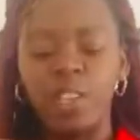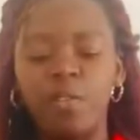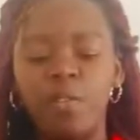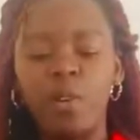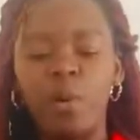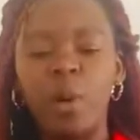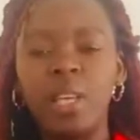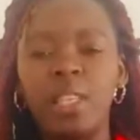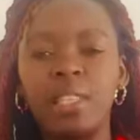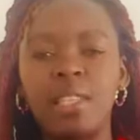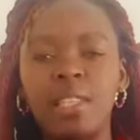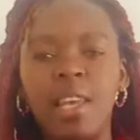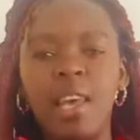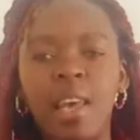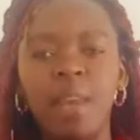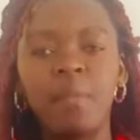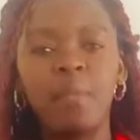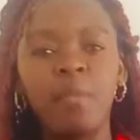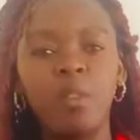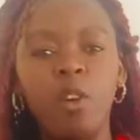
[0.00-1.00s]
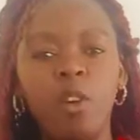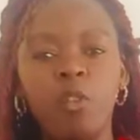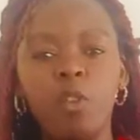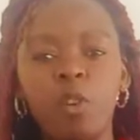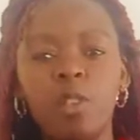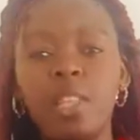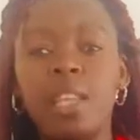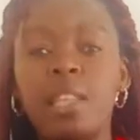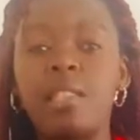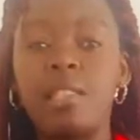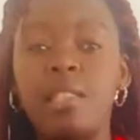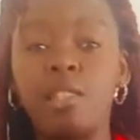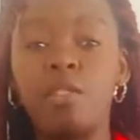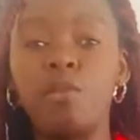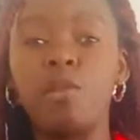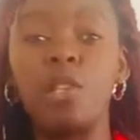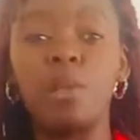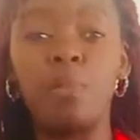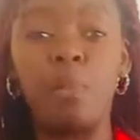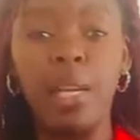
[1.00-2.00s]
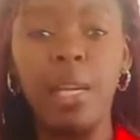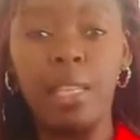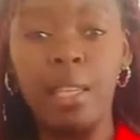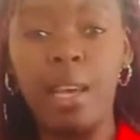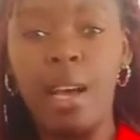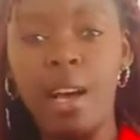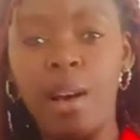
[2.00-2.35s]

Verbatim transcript: for Wednesday. Of course, accessories matter,